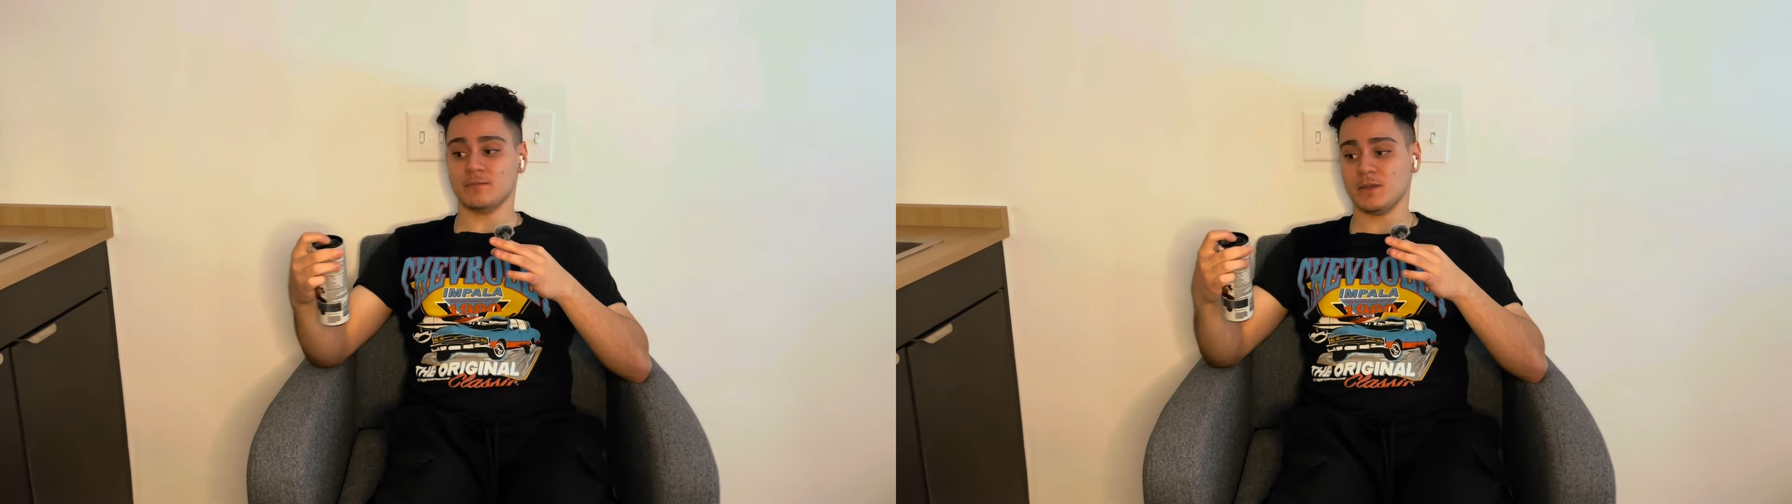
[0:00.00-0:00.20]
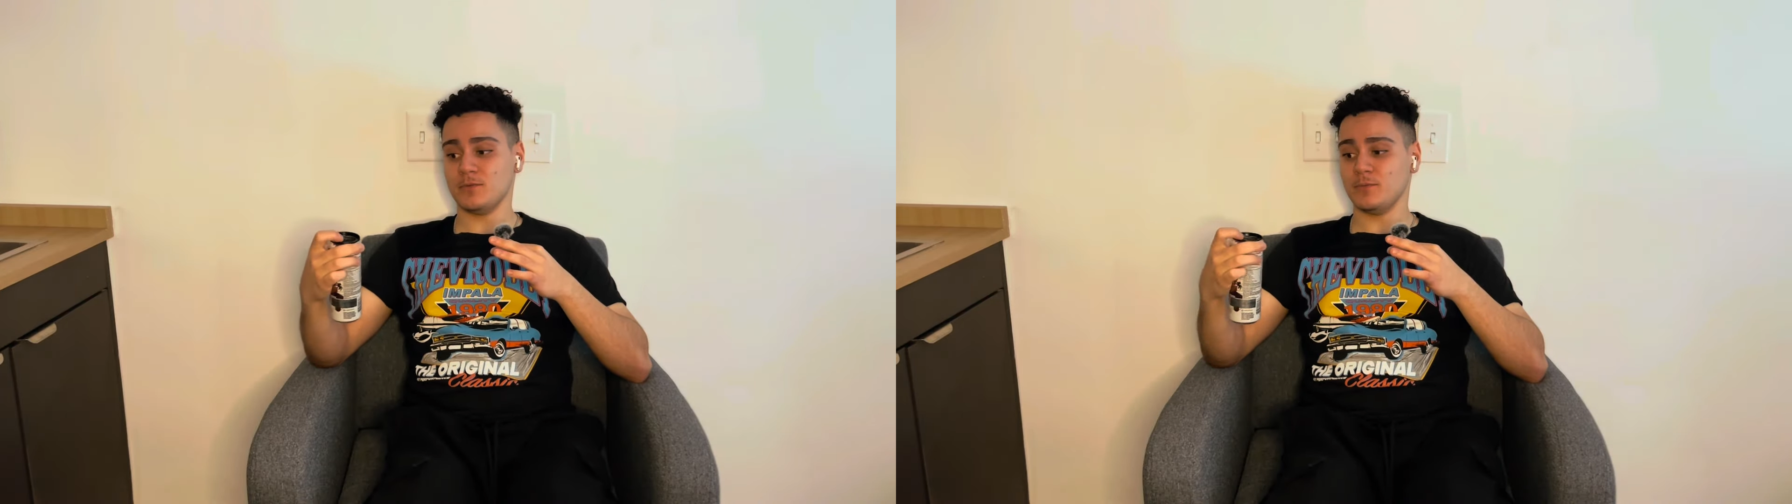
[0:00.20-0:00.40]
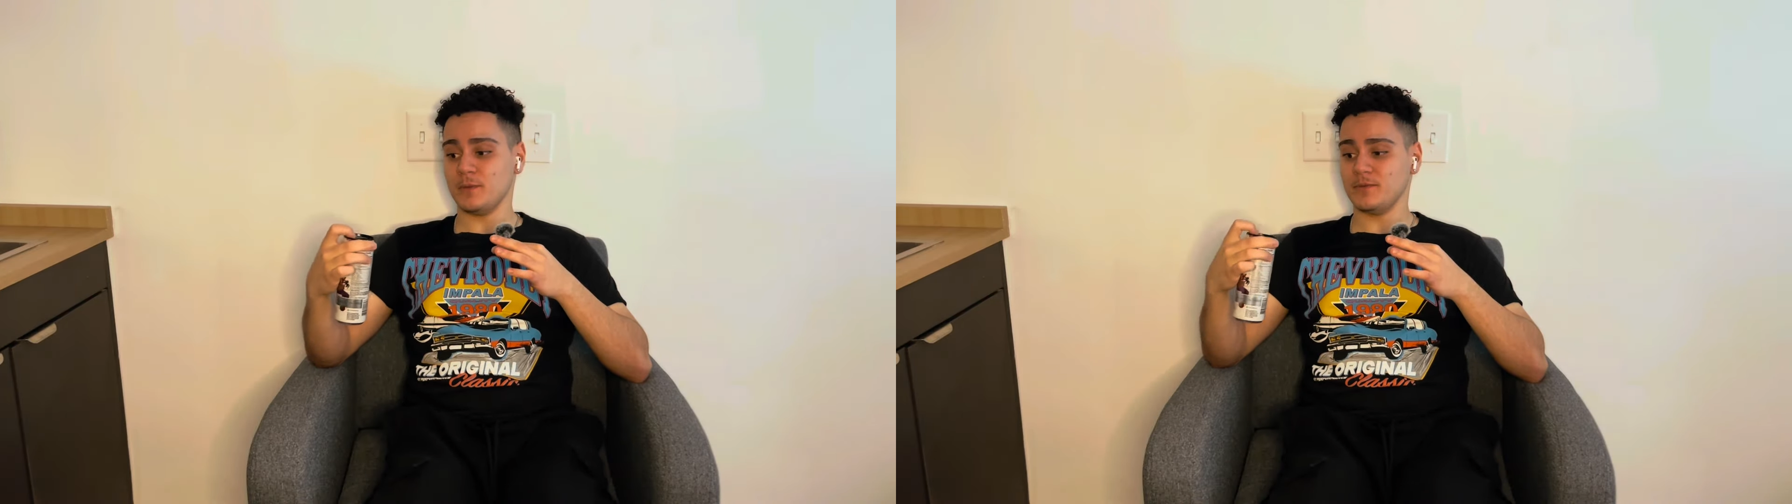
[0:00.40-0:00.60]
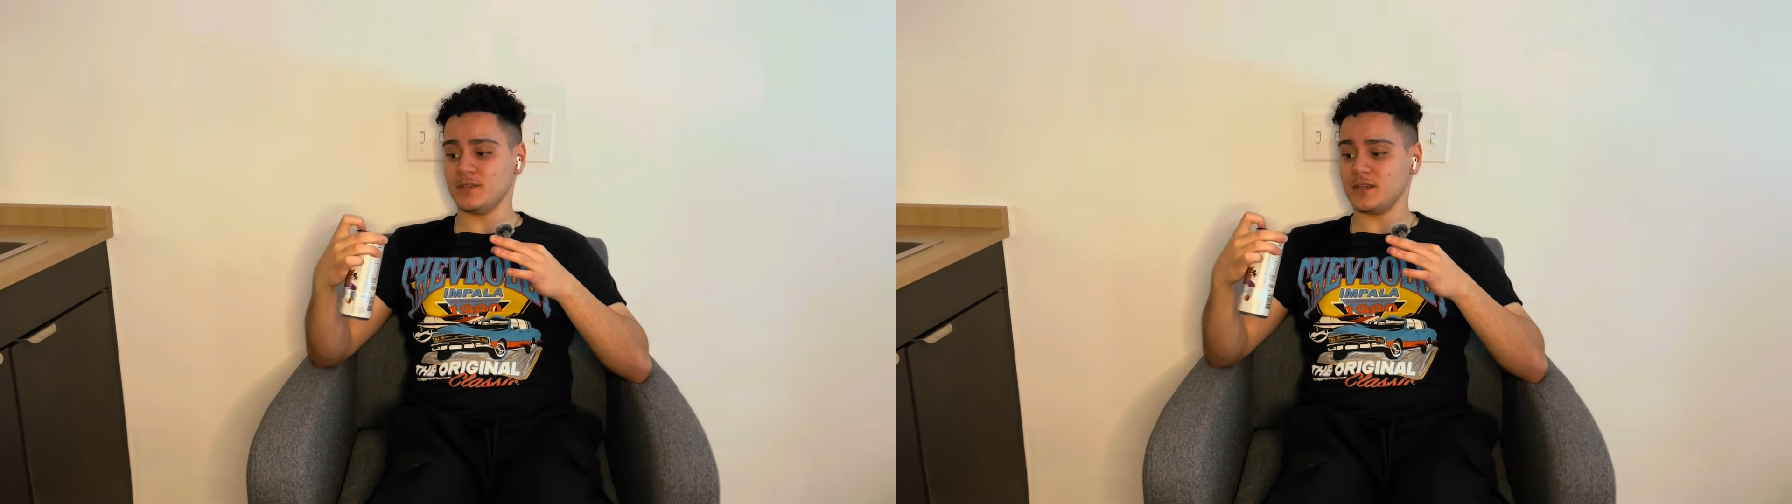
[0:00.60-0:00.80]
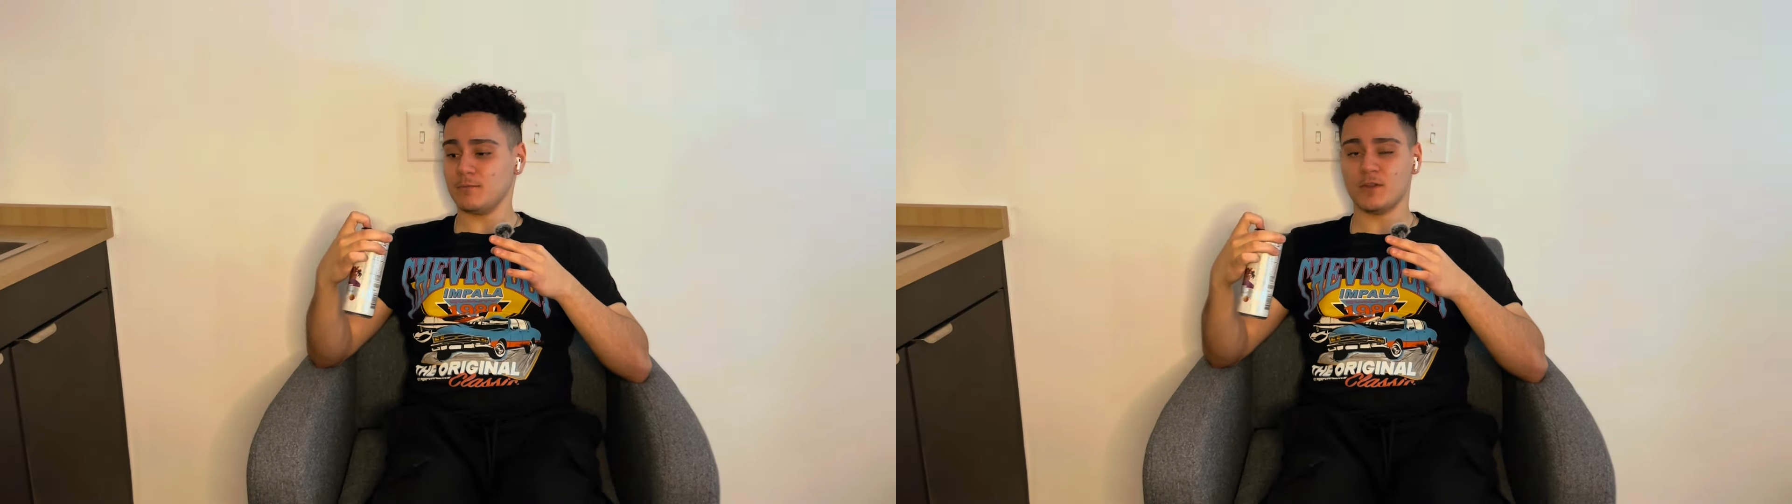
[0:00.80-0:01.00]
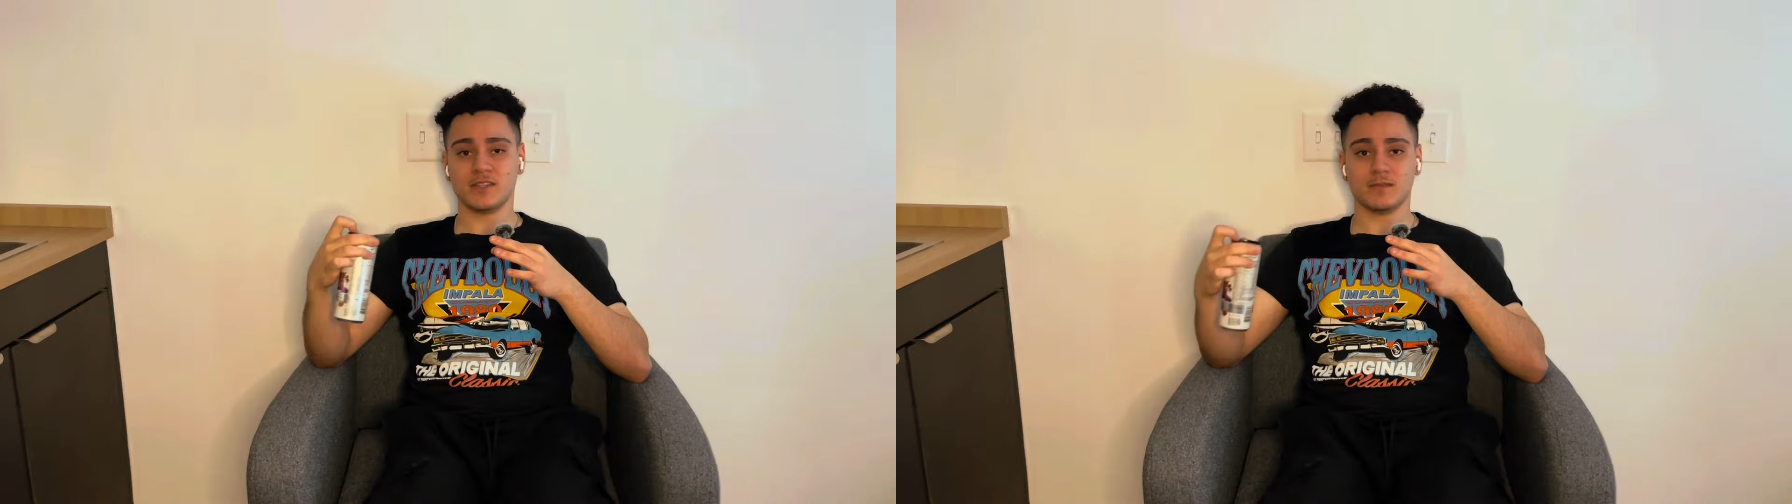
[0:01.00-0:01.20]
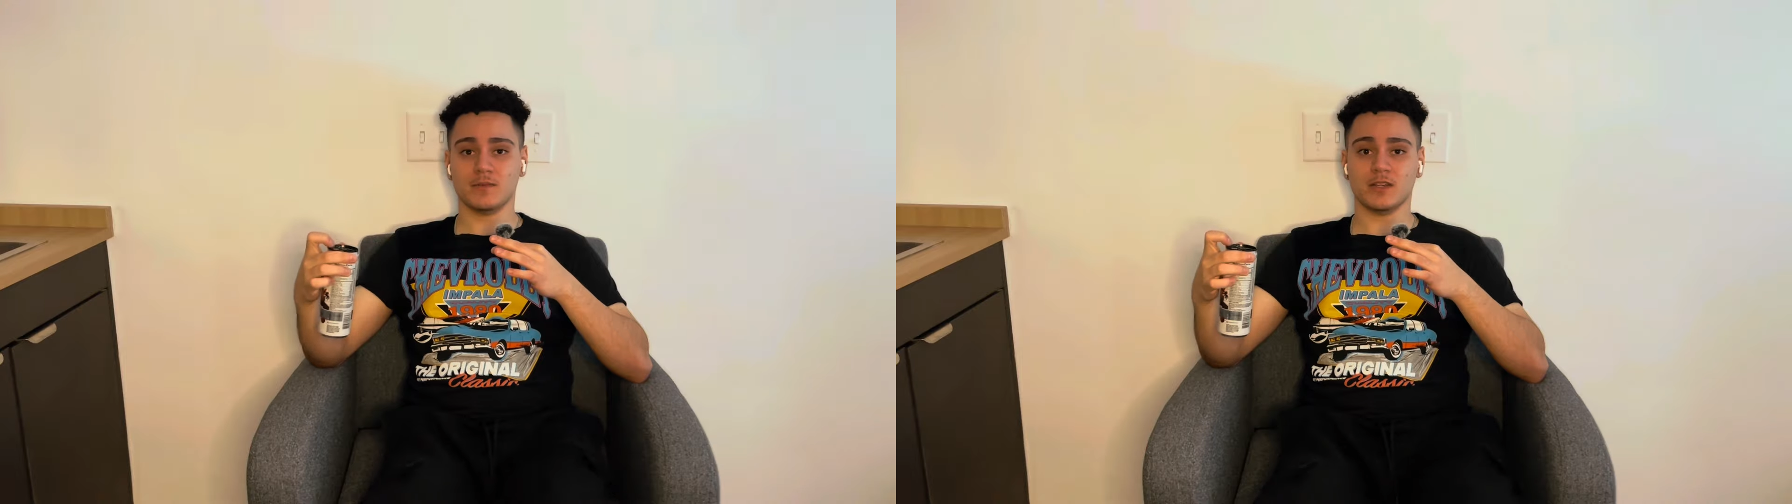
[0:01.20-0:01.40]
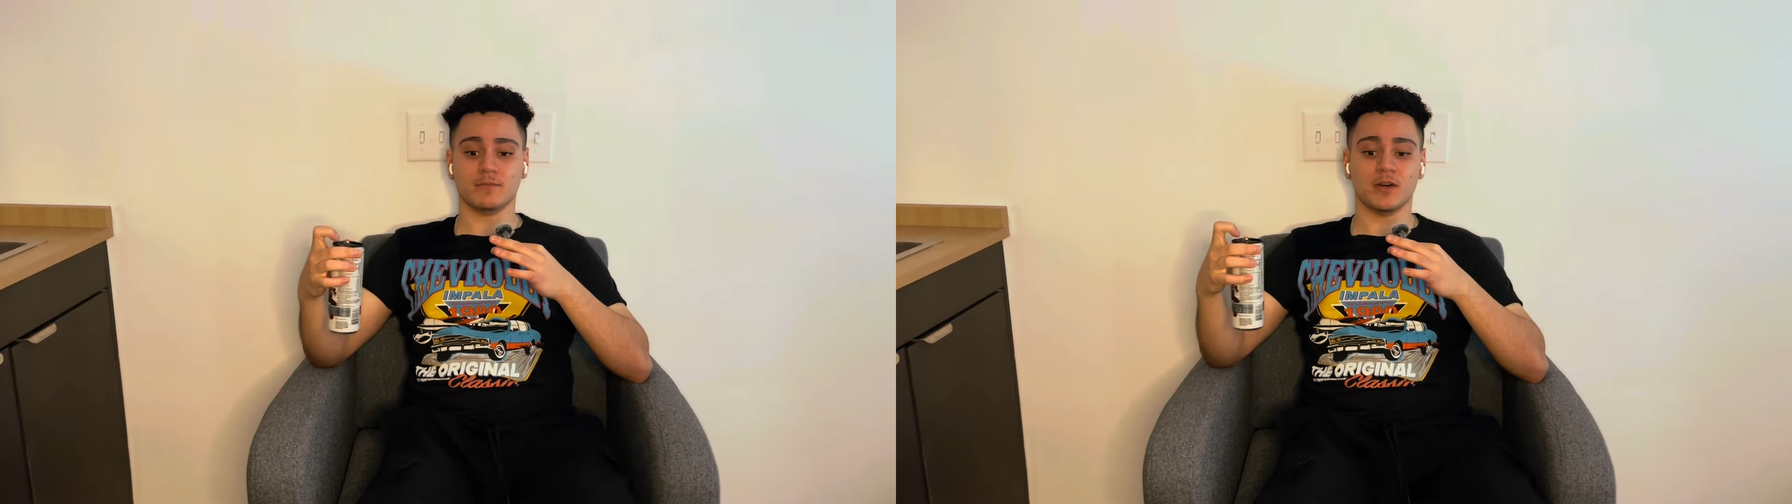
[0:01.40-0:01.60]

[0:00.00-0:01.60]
People think I'm wasting money,